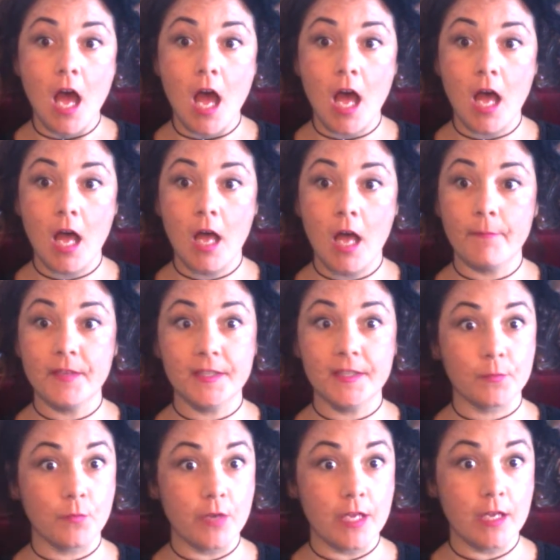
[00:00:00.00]
um, this
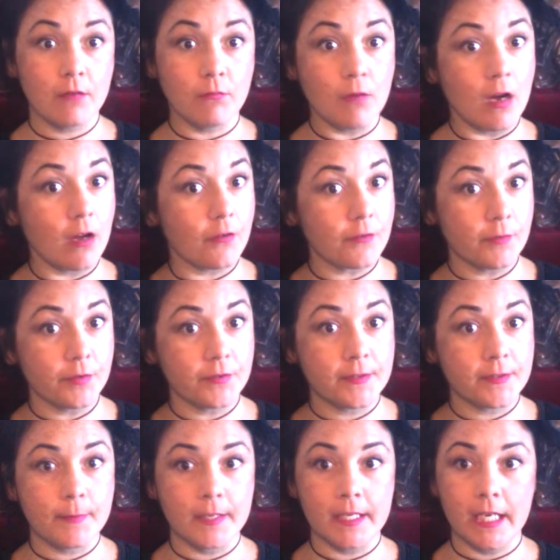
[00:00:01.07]
week while the moon's
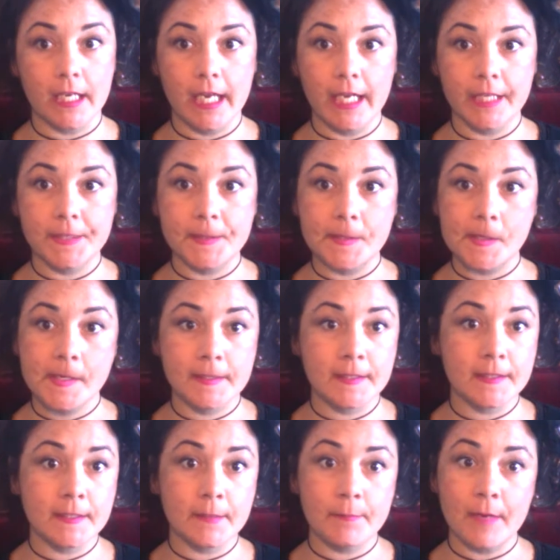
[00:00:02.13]
been in cancer because
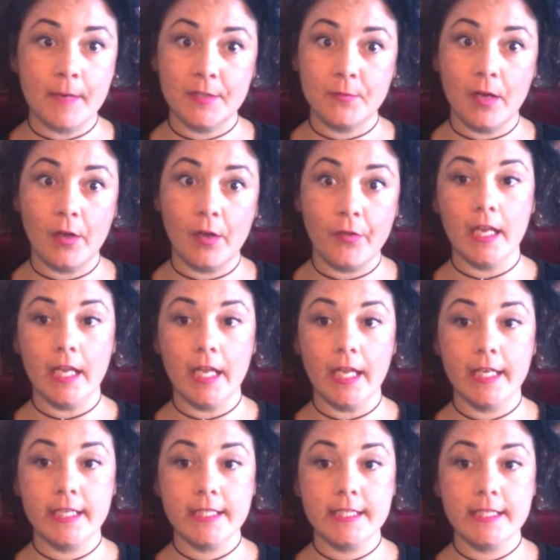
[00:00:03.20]
it's in my 12th
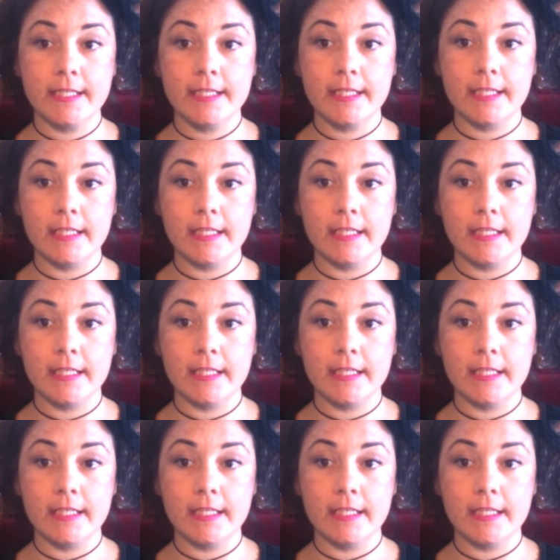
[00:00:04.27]
and